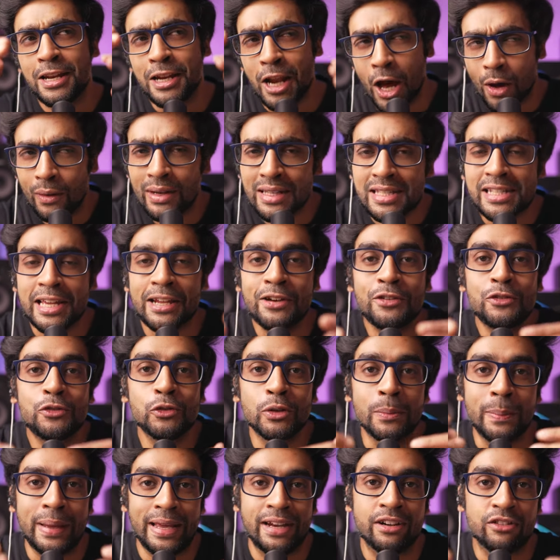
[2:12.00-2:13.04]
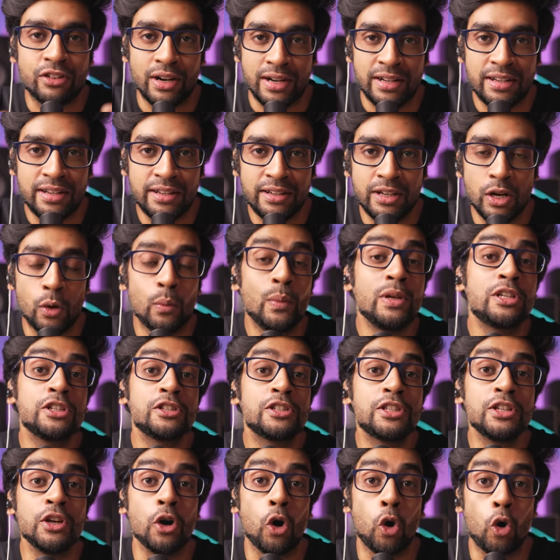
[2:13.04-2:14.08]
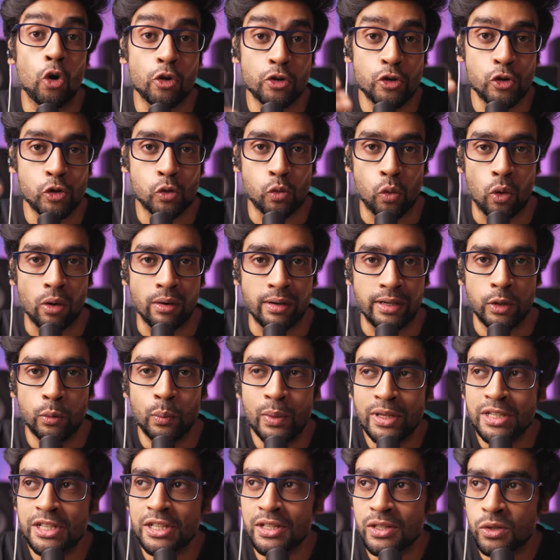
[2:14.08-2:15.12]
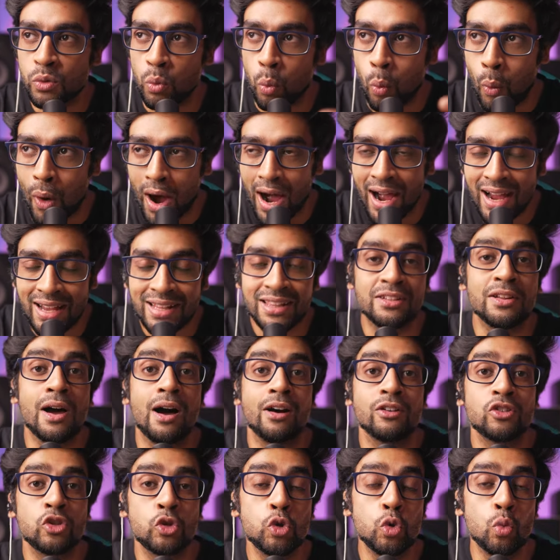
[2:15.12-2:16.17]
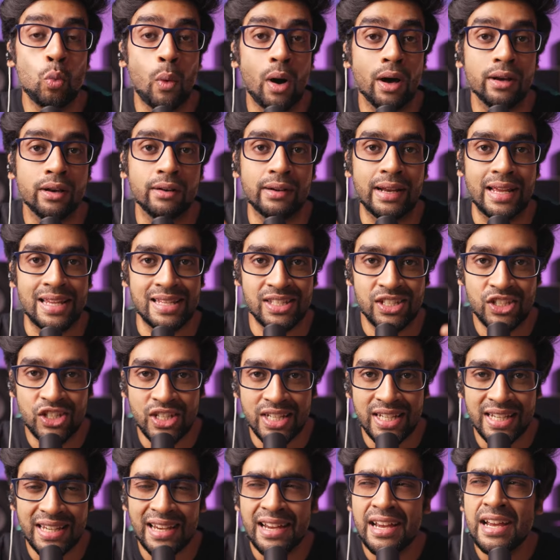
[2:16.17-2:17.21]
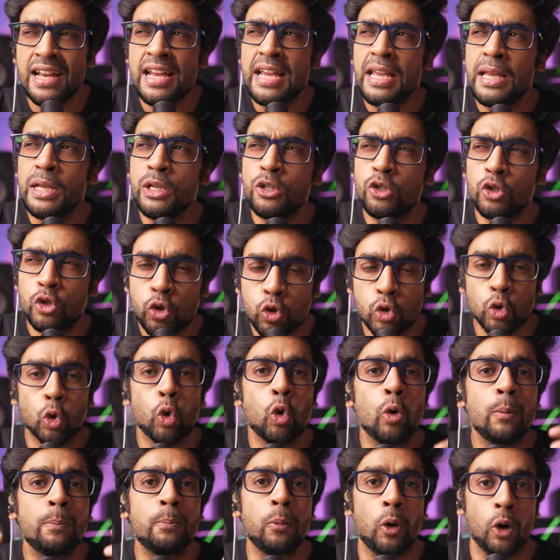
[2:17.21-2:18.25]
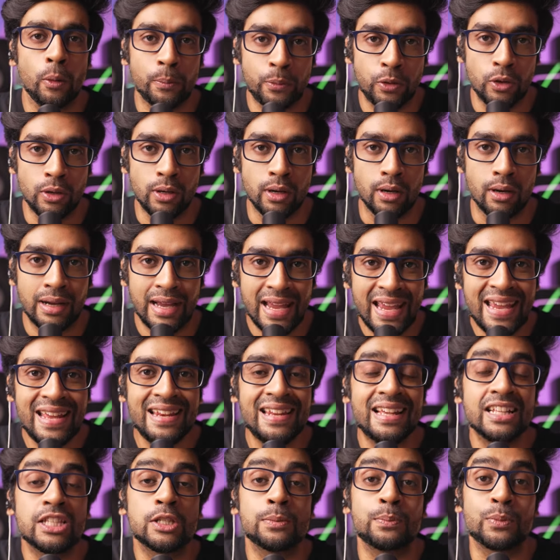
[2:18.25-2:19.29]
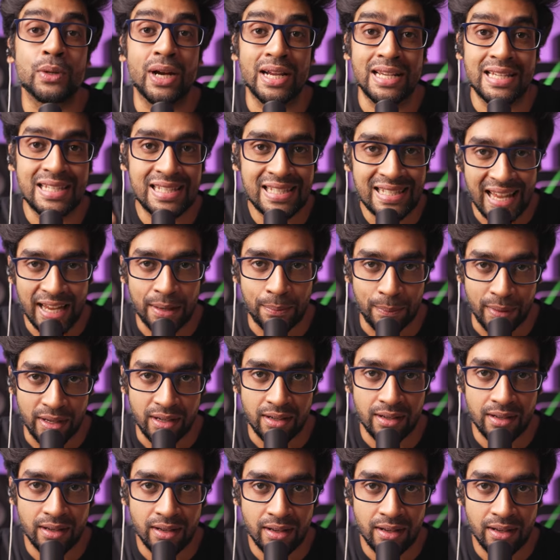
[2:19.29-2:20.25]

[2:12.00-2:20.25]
now let's get into the main criteria which is the audio quality, which is why the Tangzu Wan'er SG is so popular in its price segment.